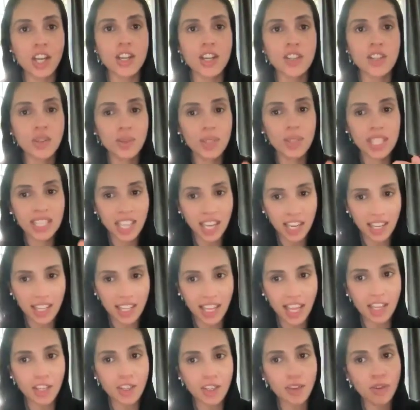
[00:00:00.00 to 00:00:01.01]
So instead,
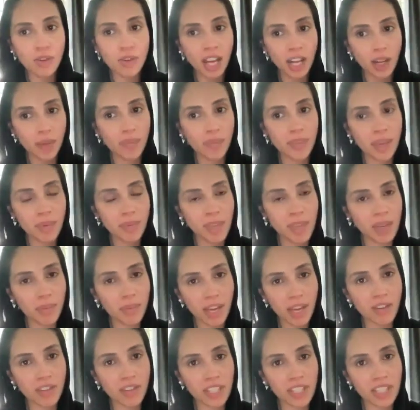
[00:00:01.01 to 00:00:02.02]
can you help them make
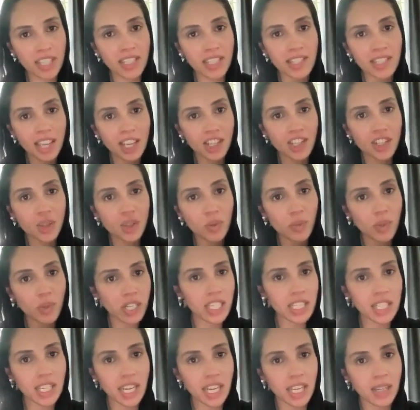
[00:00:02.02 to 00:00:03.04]
boundaries, like schedule
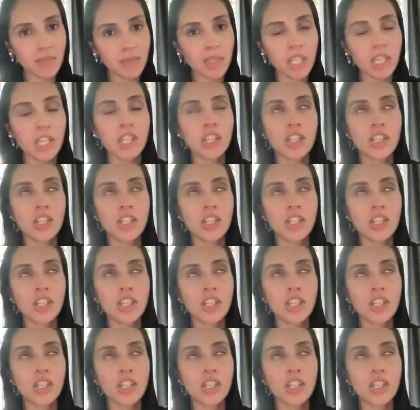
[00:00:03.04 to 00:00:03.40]
worry time?